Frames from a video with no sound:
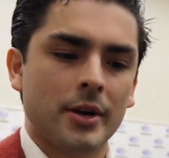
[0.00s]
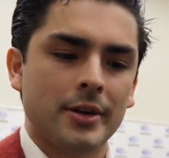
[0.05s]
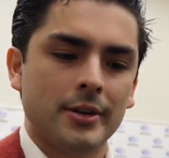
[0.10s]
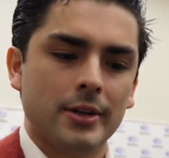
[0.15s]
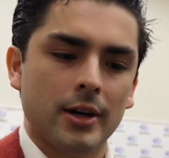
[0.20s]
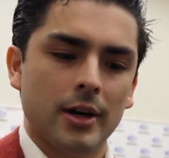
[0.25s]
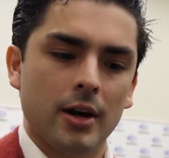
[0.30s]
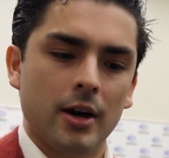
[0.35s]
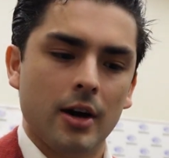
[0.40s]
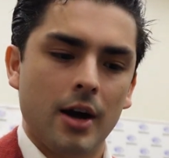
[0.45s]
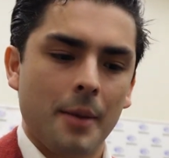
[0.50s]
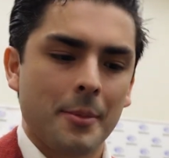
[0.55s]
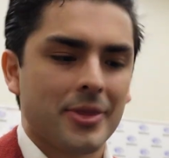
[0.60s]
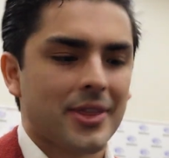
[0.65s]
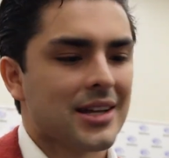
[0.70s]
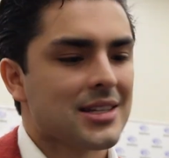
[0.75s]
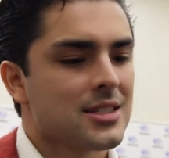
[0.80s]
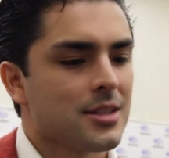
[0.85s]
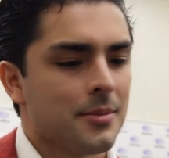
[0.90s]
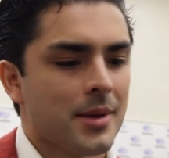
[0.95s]
And uh, I mean,
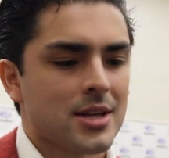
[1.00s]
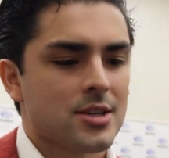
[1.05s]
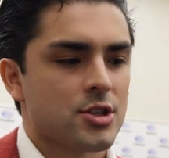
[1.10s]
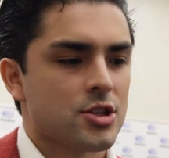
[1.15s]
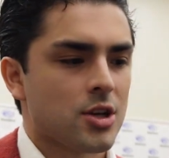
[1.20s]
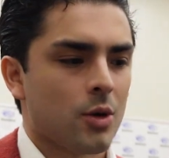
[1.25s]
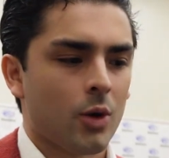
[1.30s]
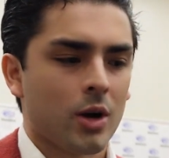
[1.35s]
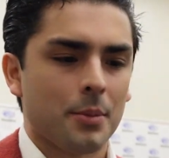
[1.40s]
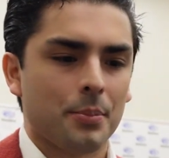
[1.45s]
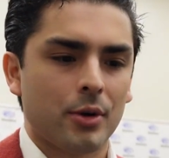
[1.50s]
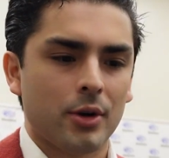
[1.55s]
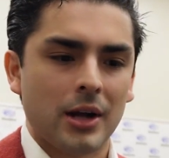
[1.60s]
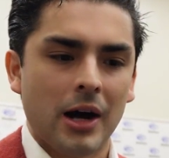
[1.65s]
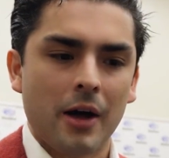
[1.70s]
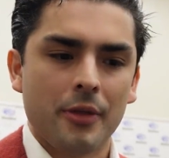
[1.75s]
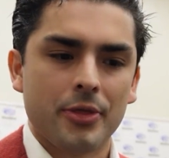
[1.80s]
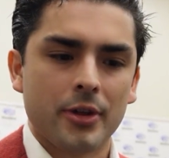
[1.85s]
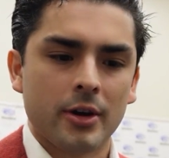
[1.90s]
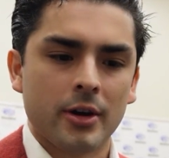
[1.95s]
that's the message I want to put
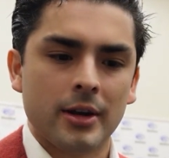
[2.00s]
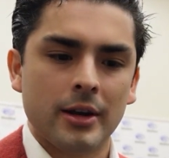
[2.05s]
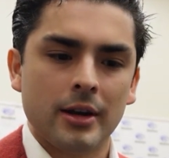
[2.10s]
out there.